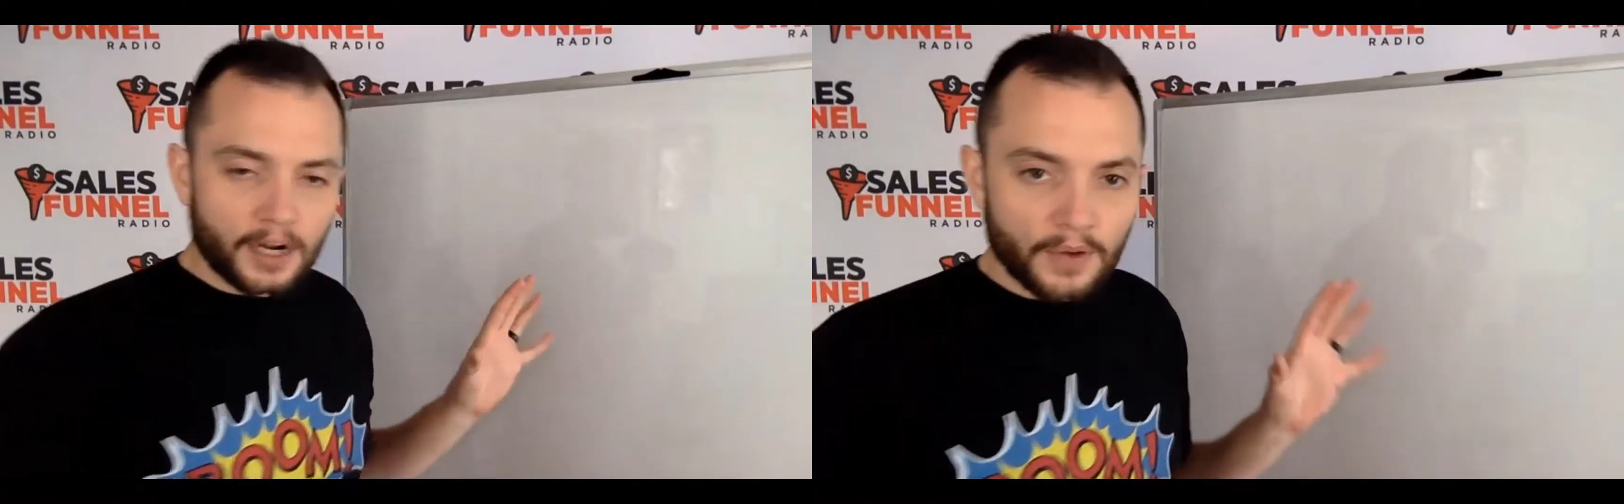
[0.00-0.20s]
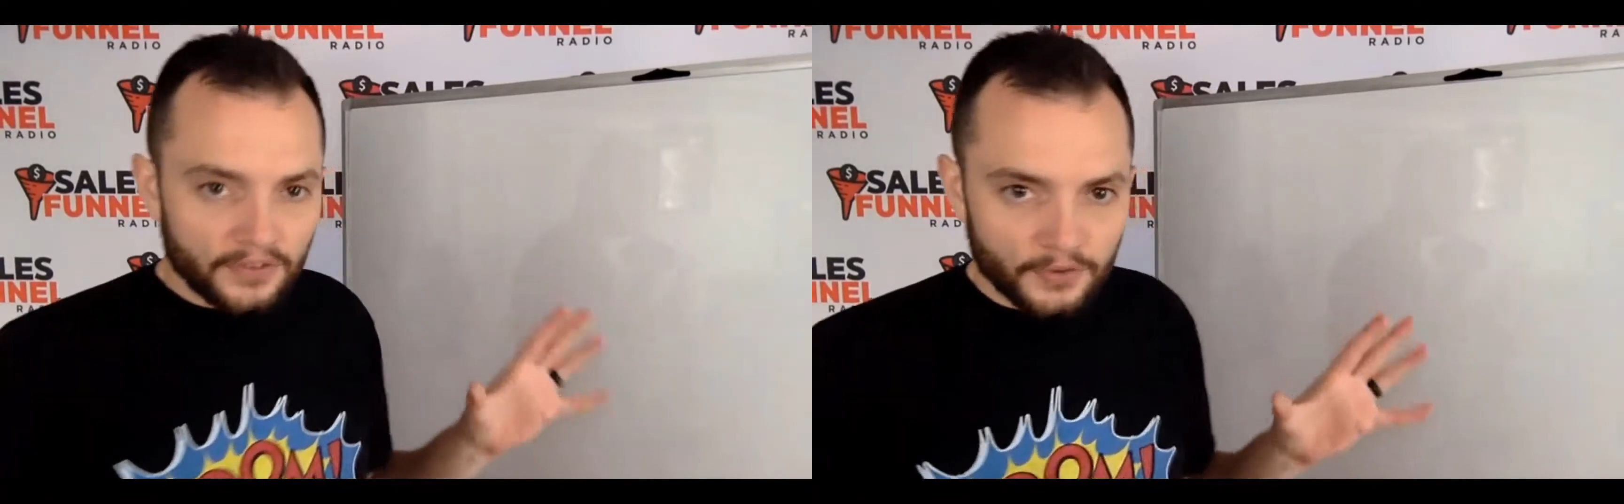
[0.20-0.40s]

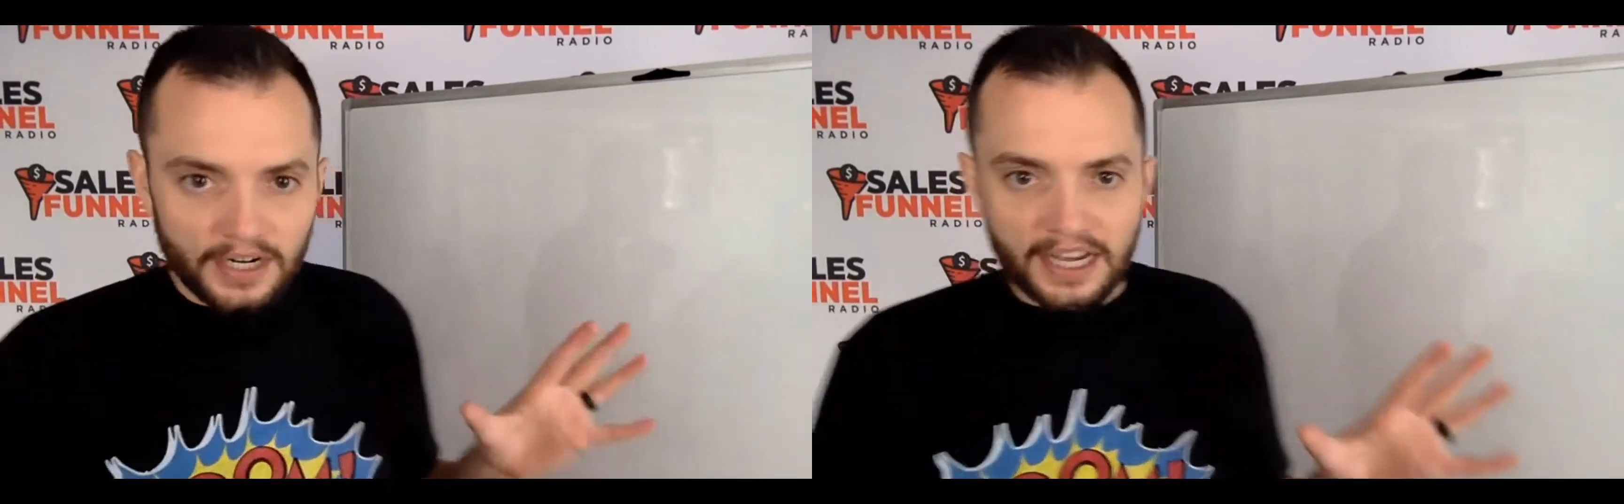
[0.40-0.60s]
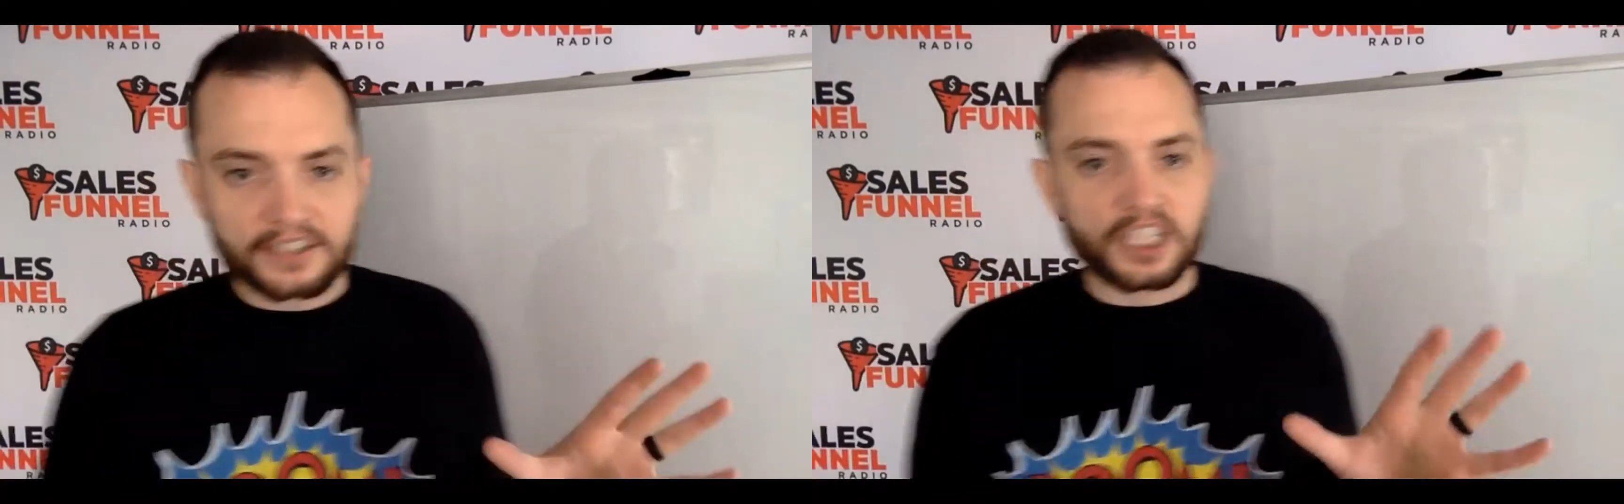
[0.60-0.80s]
I went through
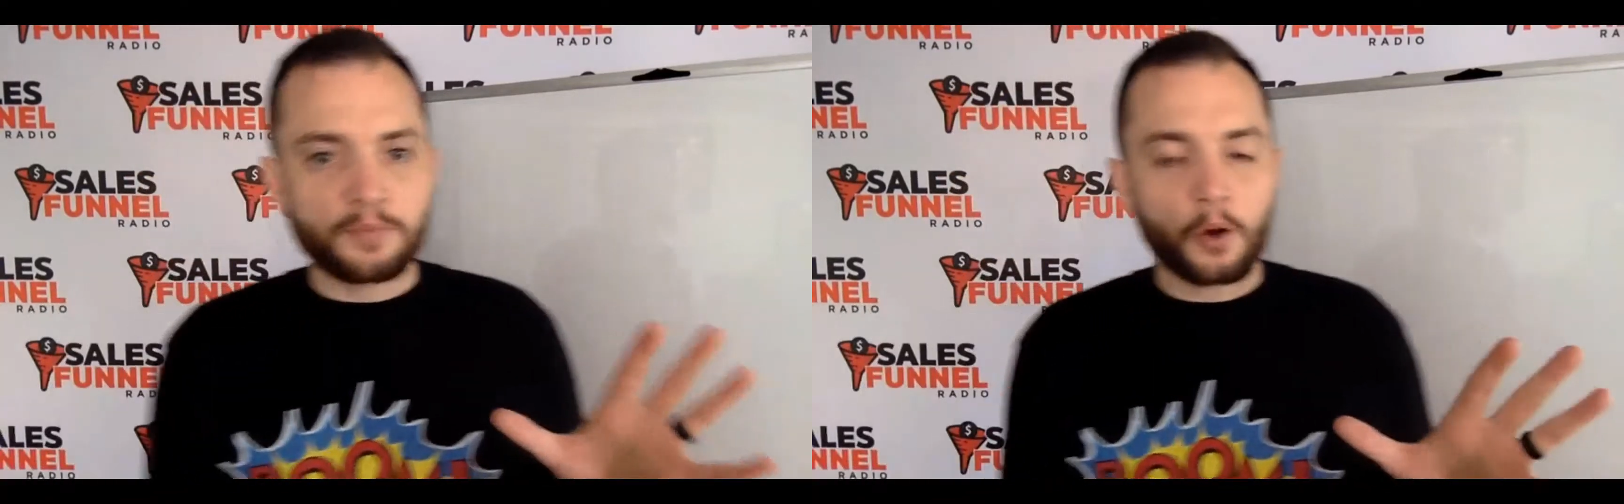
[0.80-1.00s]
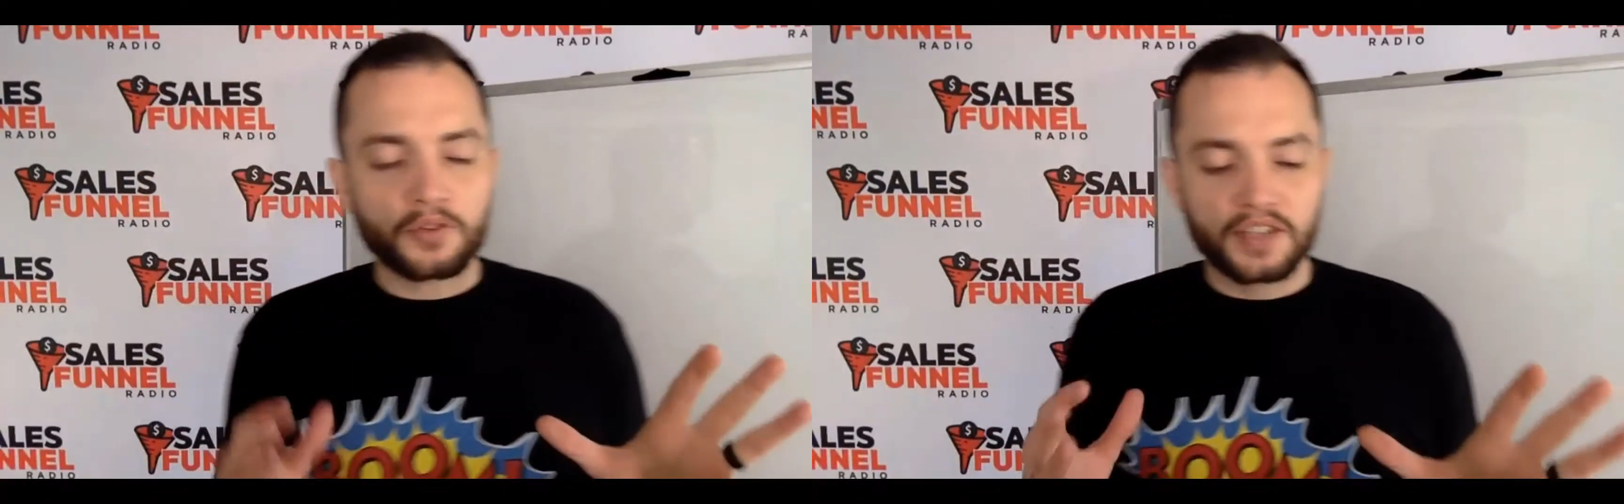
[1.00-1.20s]
and I actually
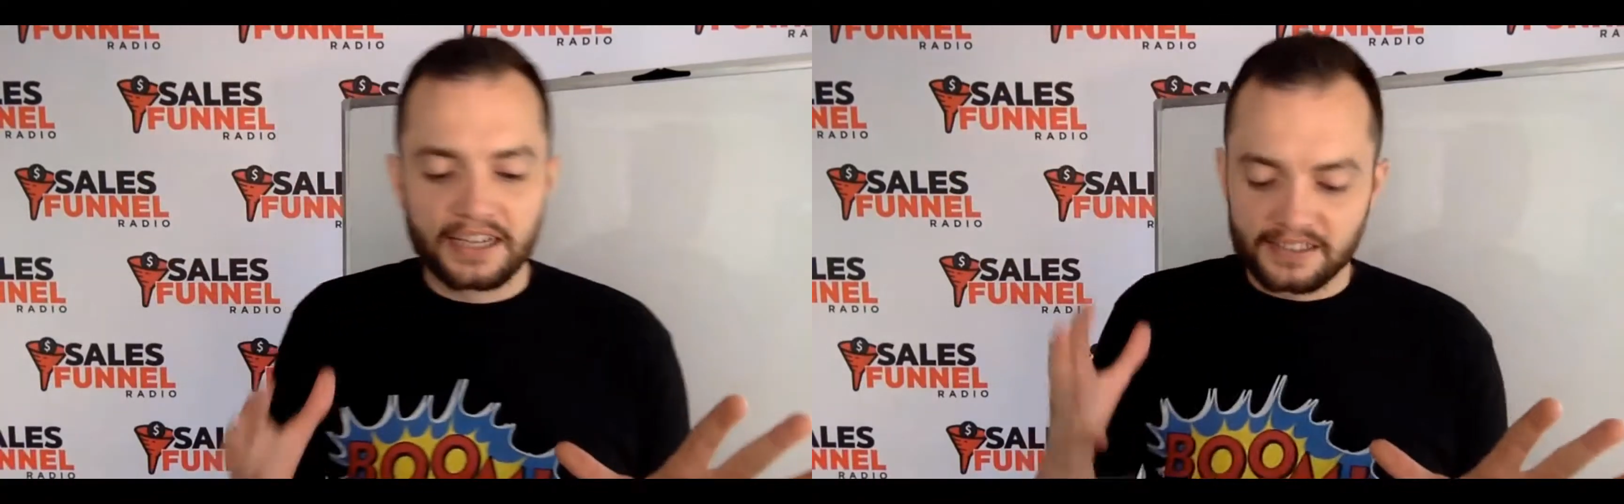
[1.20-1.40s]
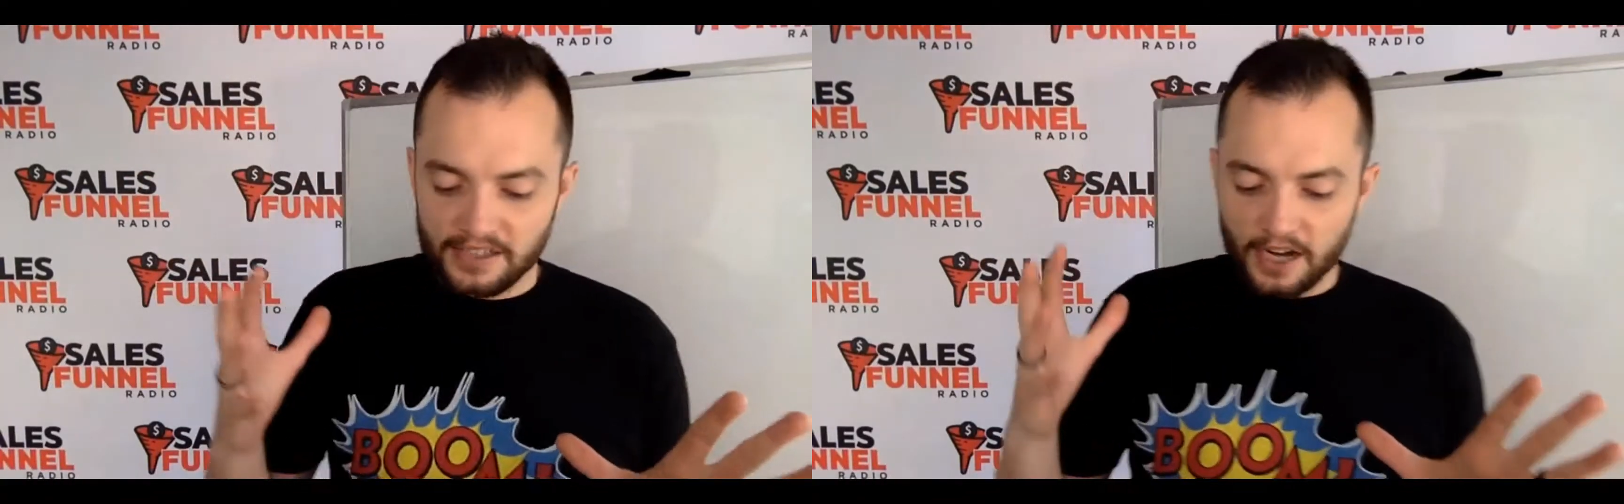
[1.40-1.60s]
spoke with you
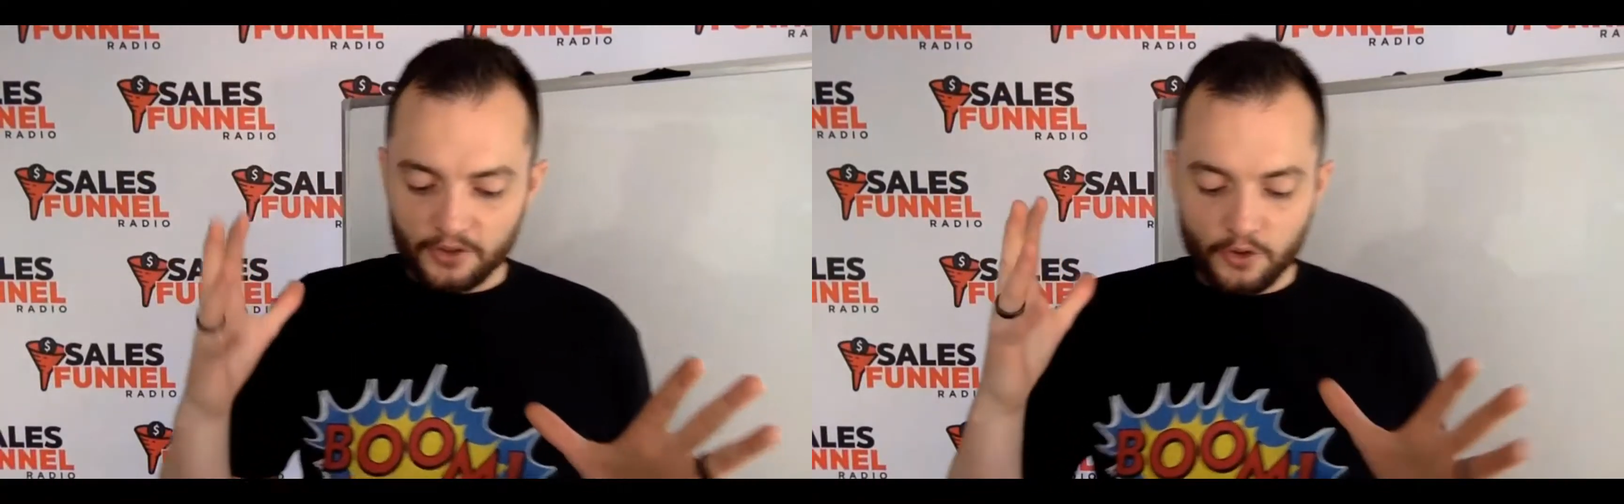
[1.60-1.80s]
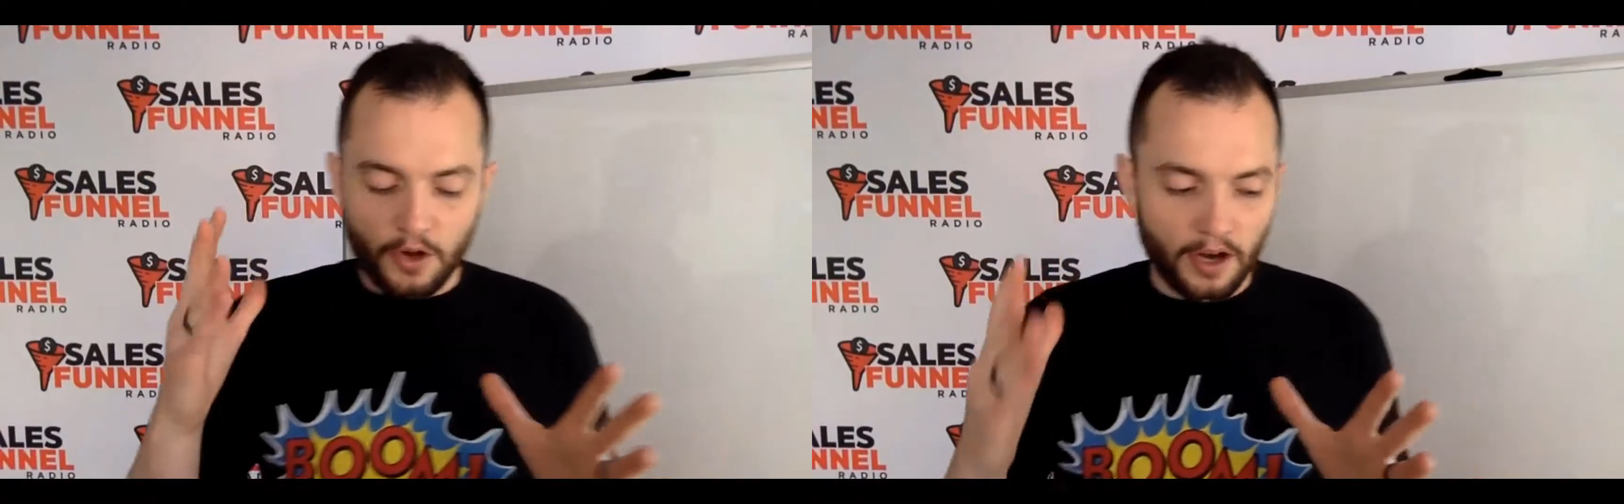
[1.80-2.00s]
guys and
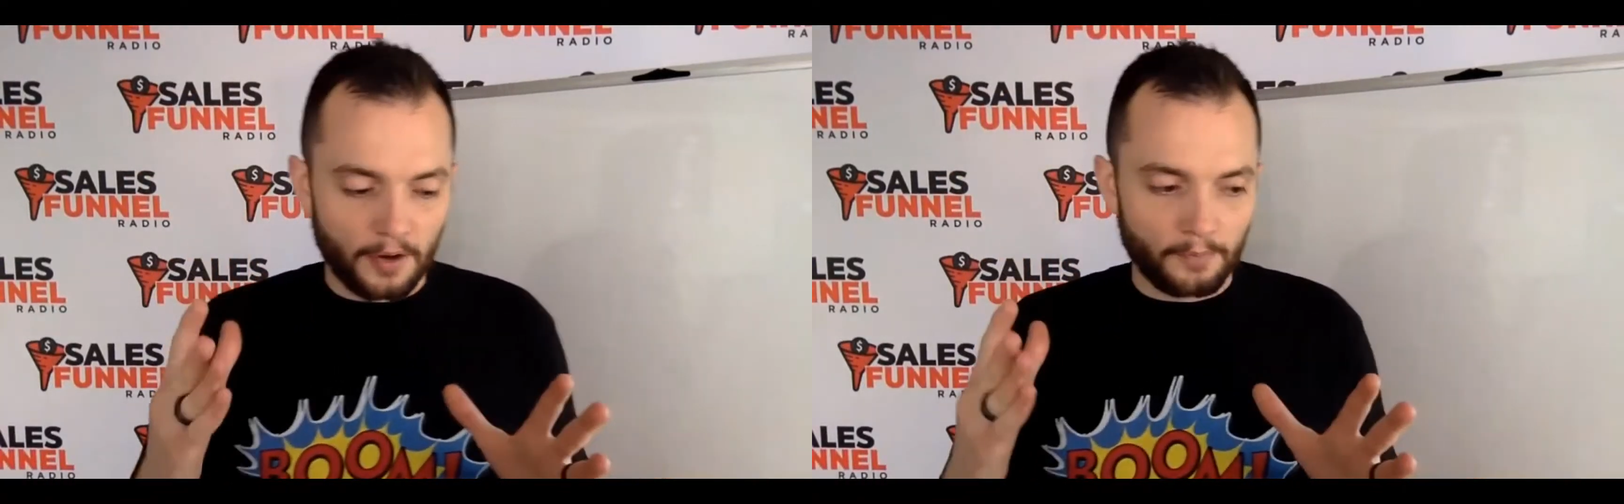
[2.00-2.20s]
talked to you.